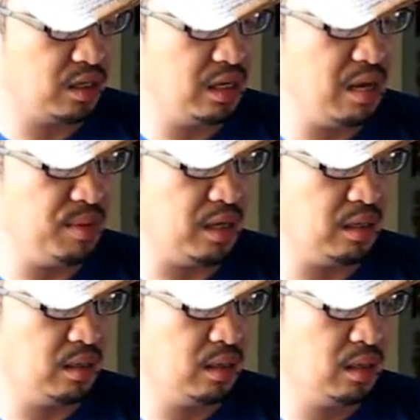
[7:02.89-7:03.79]

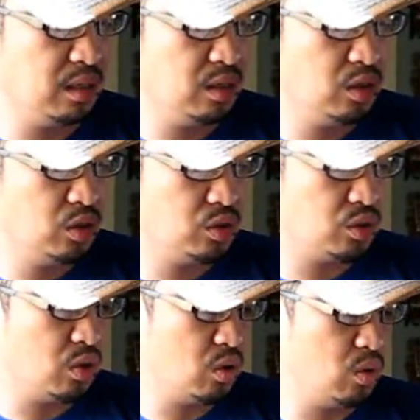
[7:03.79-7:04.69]
Damian.
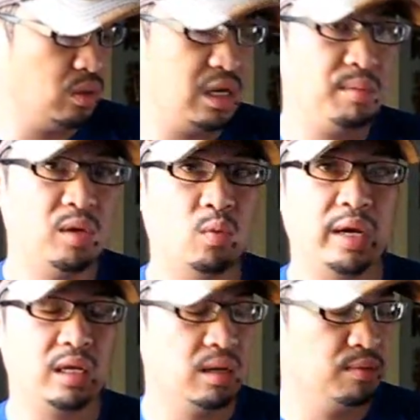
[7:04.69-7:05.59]
So Damian
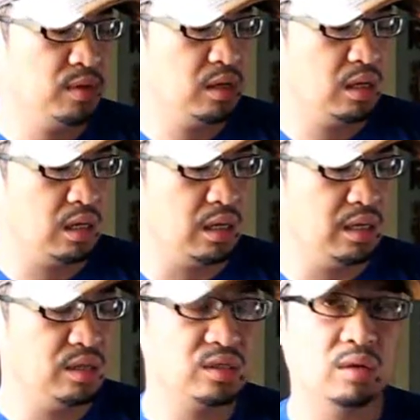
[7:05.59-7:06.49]
Wayne,
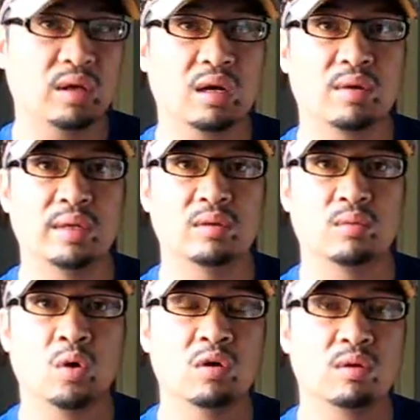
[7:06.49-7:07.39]
he is now the current
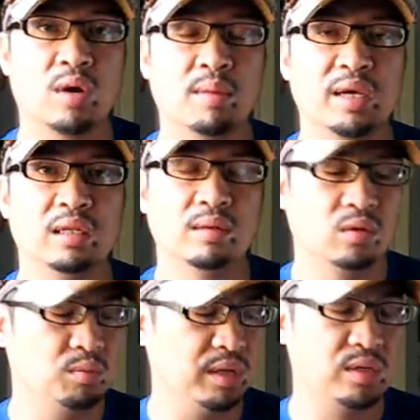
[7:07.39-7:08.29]
Robin,
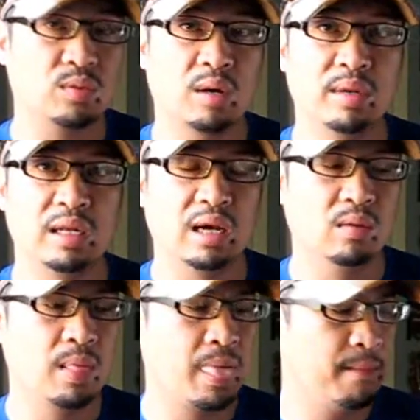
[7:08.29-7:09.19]
who plays Robin now.